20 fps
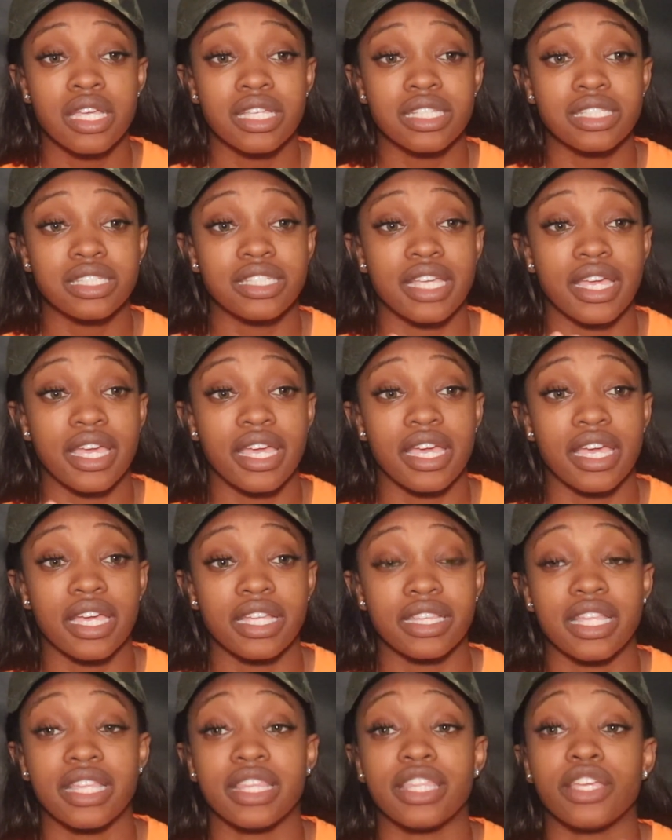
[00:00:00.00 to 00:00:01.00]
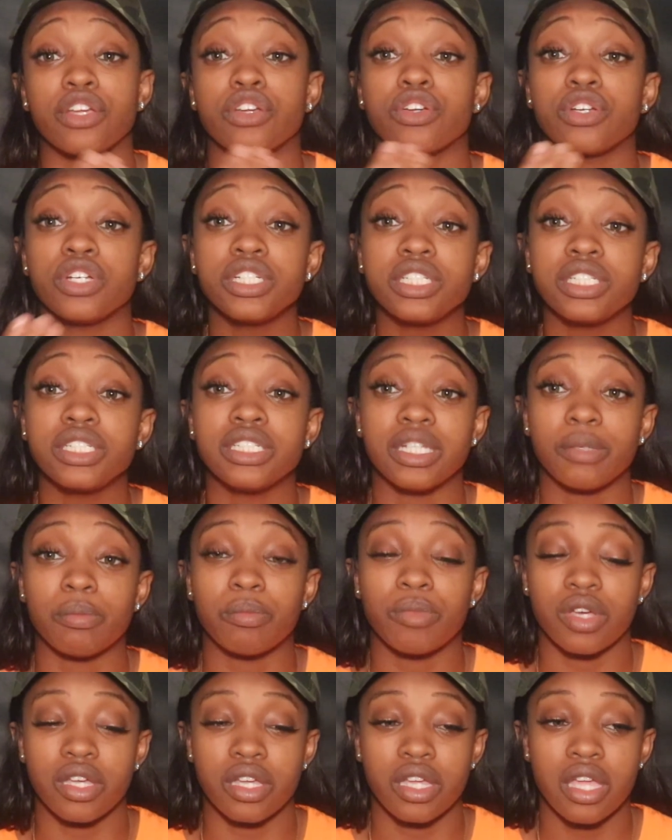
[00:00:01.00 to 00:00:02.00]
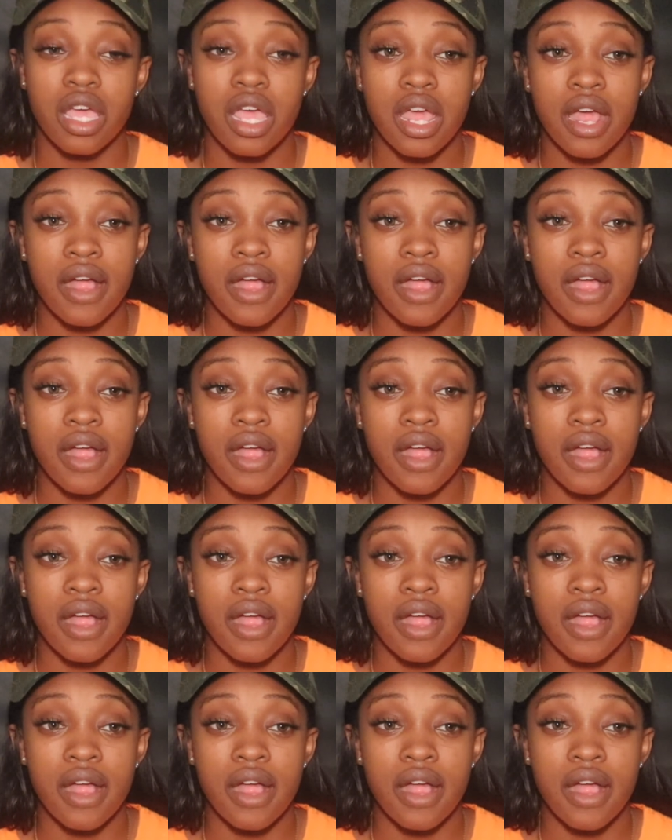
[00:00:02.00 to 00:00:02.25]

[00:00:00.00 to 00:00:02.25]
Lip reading: saying that they're Christian, but